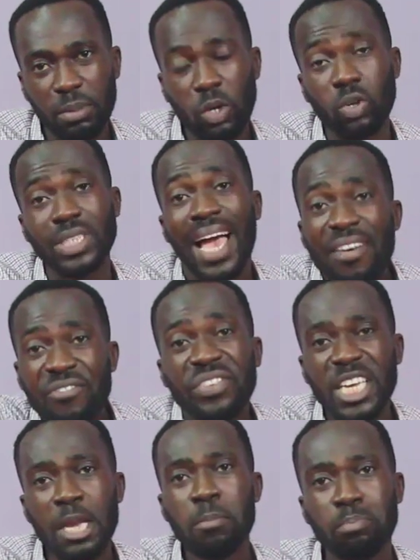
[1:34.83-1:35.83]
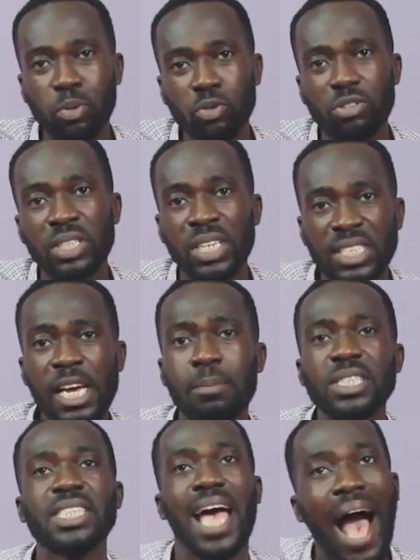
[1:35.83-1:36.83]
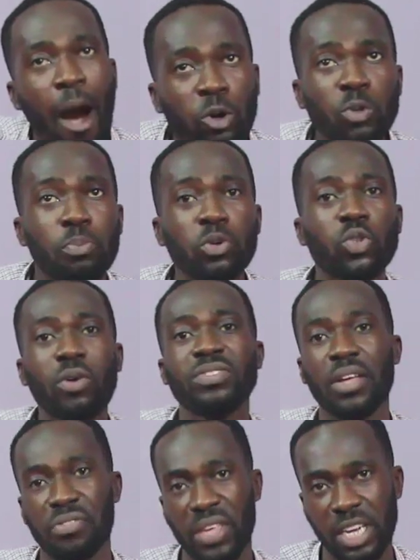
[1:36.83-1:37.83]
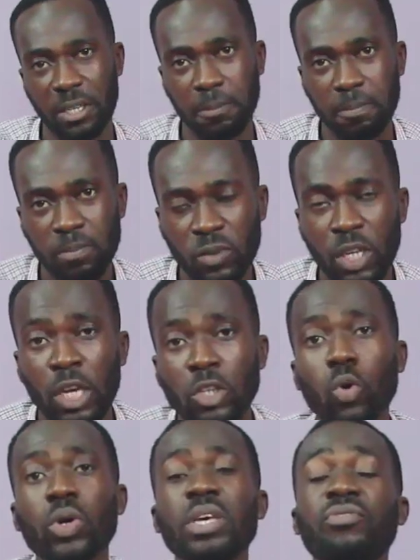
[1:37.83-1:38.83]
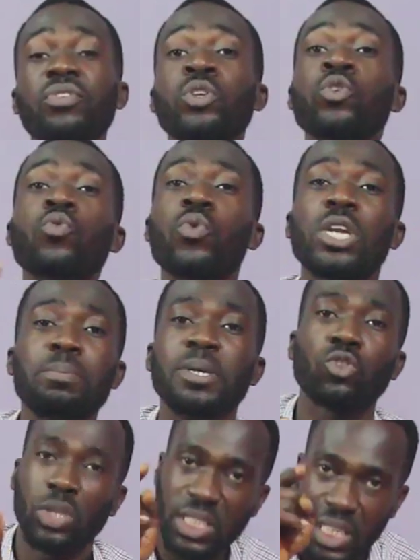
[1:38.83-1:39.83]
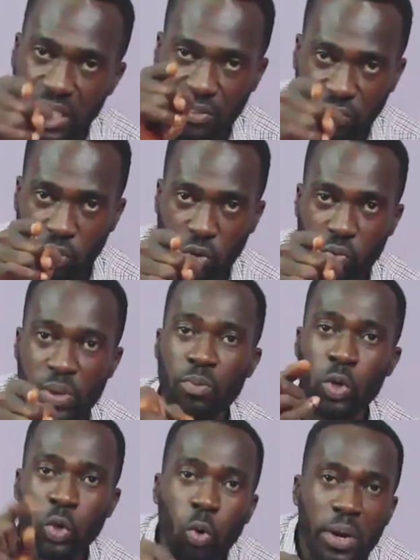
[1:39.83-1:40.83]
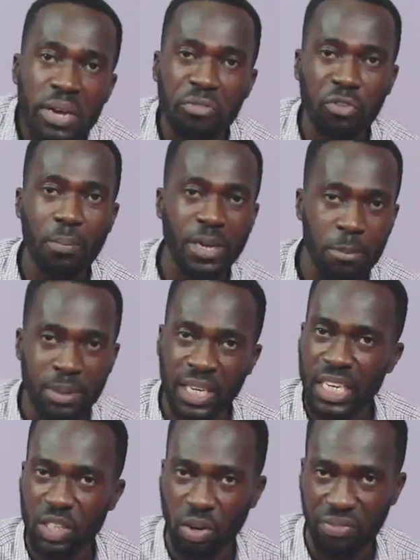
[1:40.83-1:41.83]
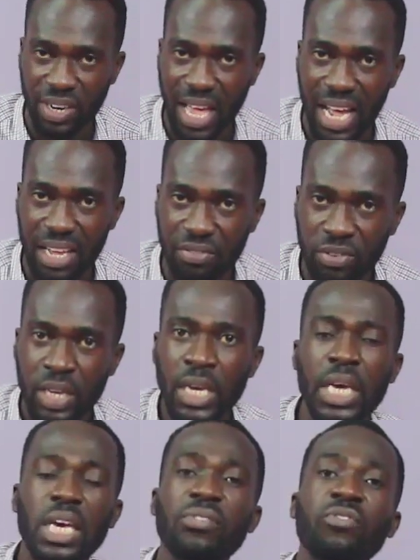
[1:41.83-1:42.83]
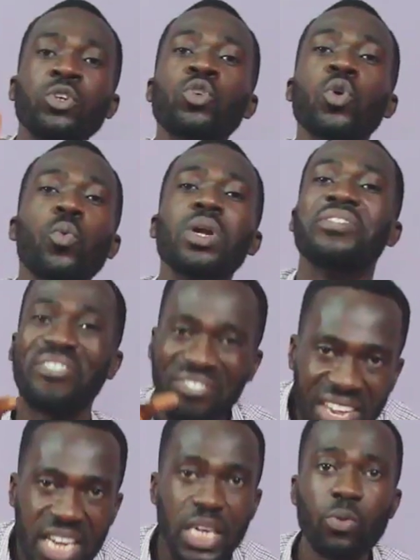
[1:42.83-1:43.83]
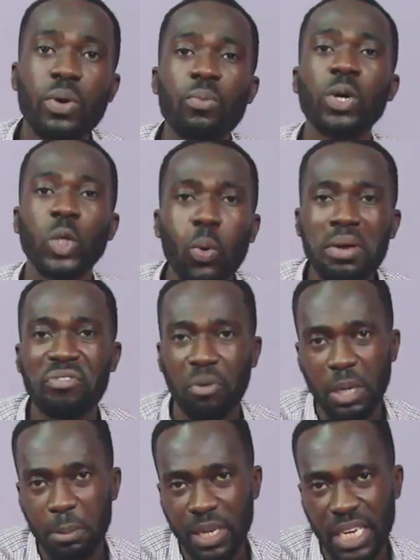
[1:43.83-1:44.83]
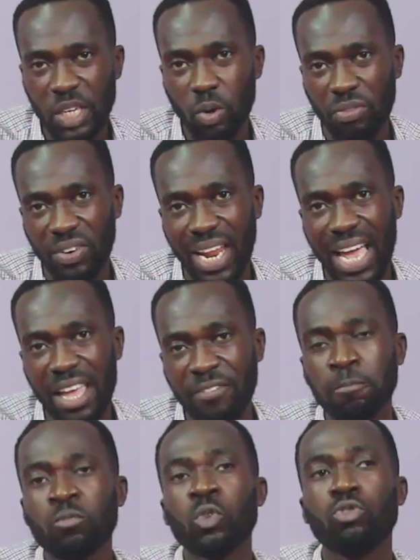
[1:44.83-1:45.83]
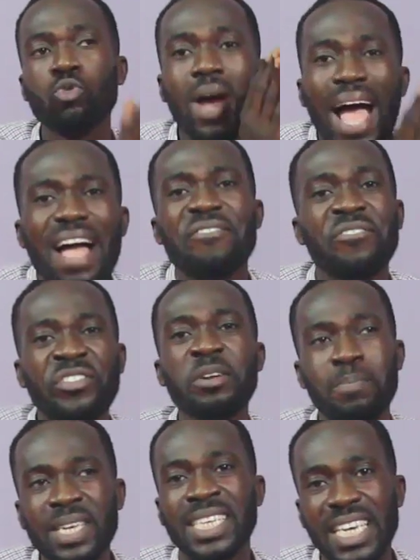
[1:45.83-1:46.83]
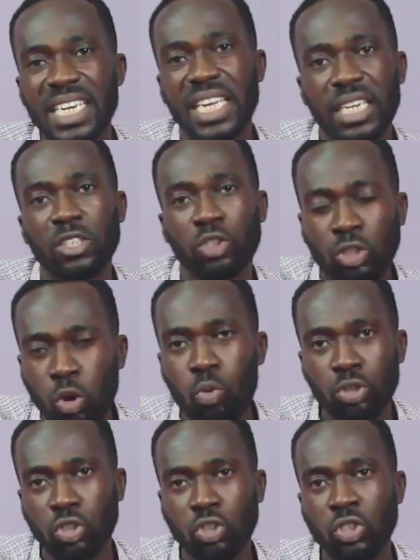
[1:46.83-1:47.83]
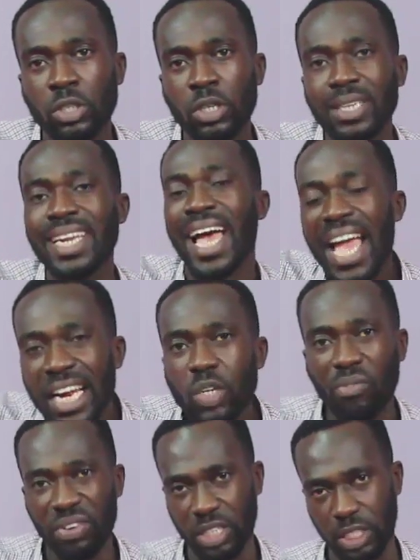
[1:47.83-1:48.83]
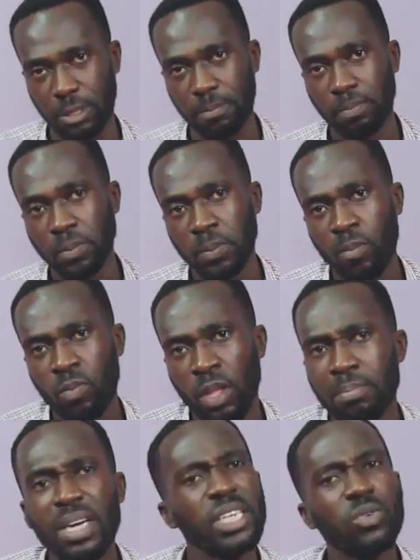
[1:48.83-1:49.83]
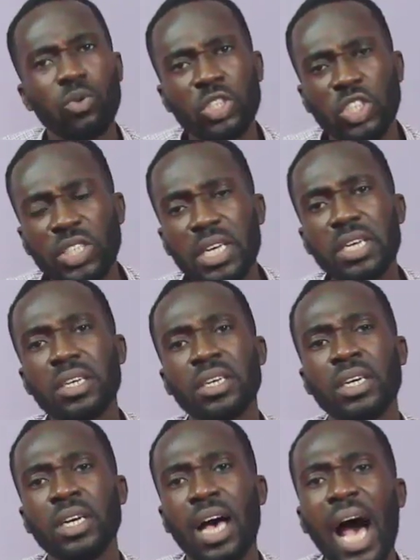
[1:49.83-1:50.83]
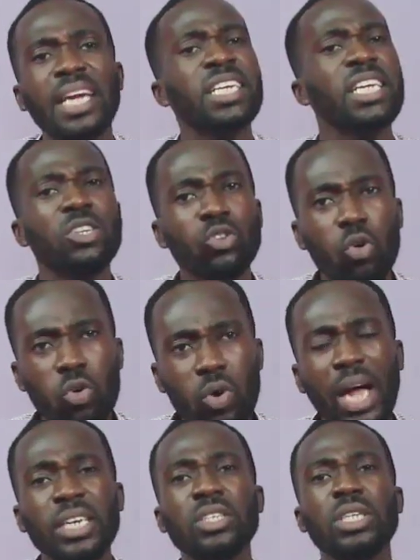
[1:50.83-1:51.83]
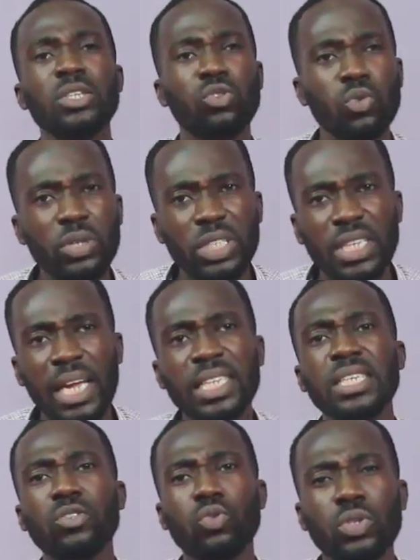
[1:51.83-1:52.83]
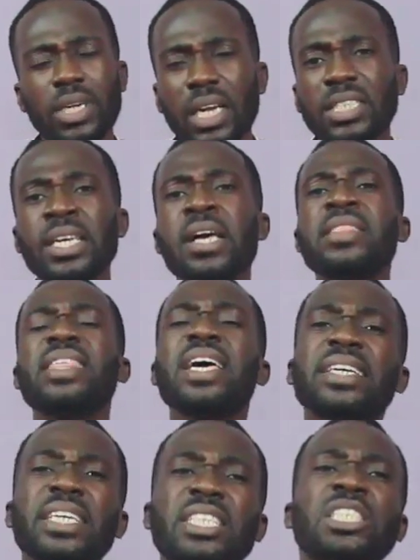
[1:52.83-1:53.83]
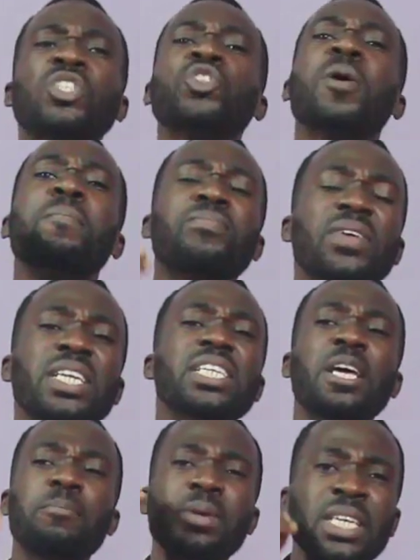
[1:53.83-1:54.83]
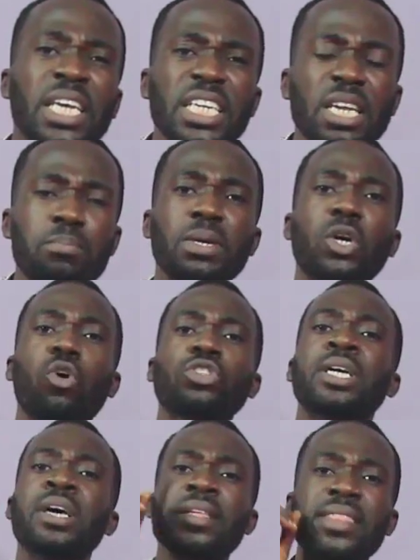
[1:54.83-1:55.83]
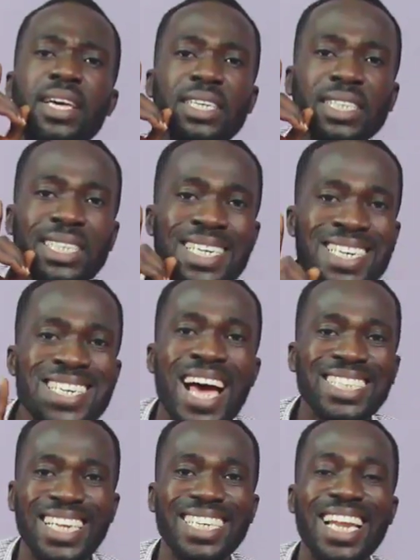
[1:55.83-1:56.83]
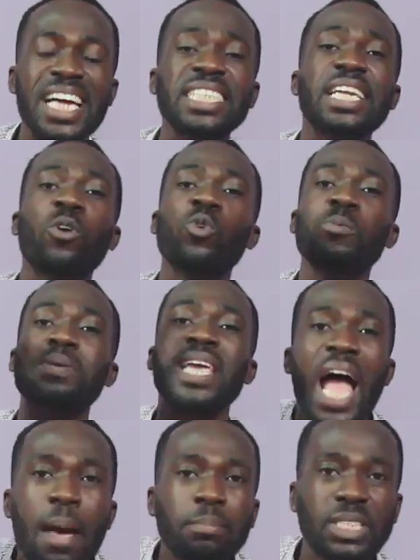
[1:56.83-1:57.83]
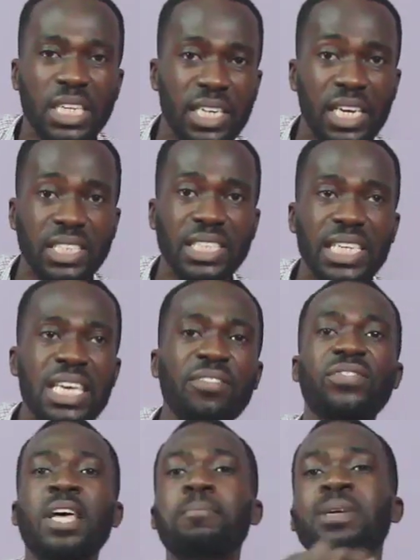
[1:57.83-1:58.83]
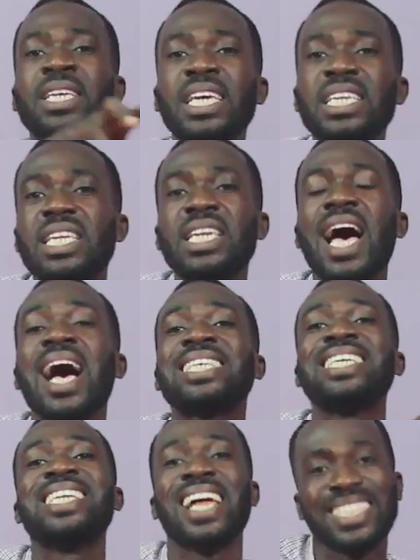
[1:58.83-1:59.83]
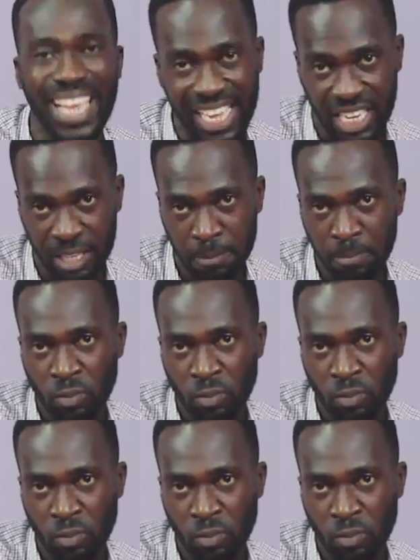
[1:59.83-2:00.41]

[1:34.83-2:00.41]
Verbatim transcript: Because every input determines the output of that thing. So if you will be successful, we will know it from the beginning of life. If you will fail, we will know it from the beginning of life. To every beginning shows the end of it. Many will say, I didn't know, I didn't do this, I didn't do that. There is something in the beginning, because there is a nothing and there will be emptiness if the beginning has a nothing.